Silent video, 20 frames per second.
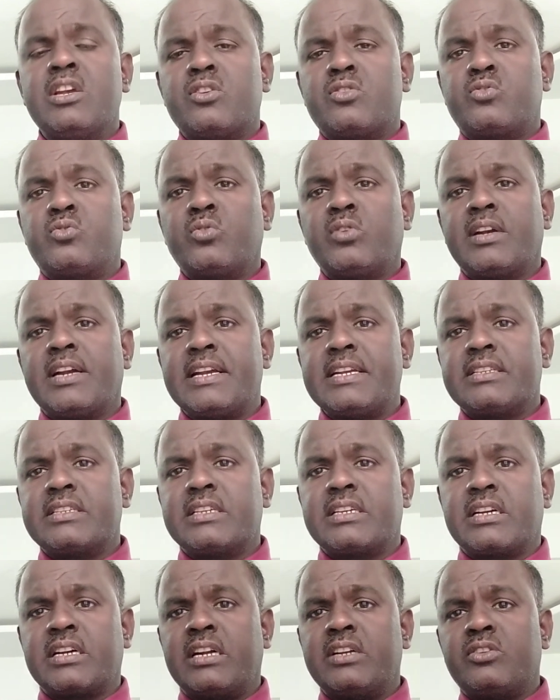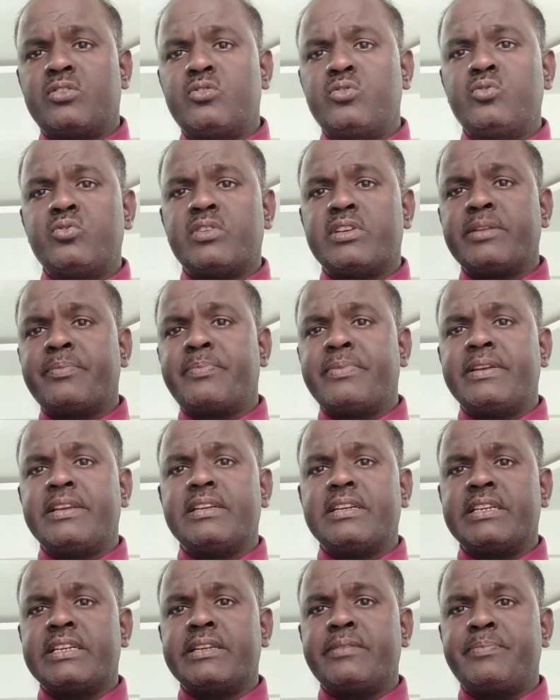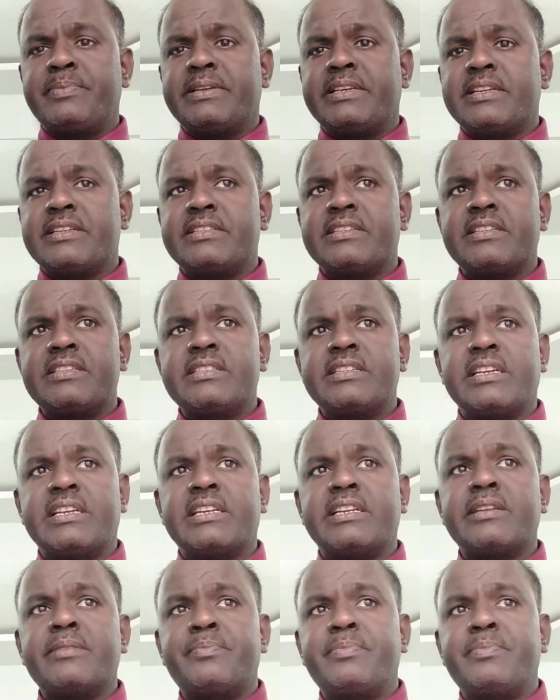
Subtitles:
So guys, continue repetitions and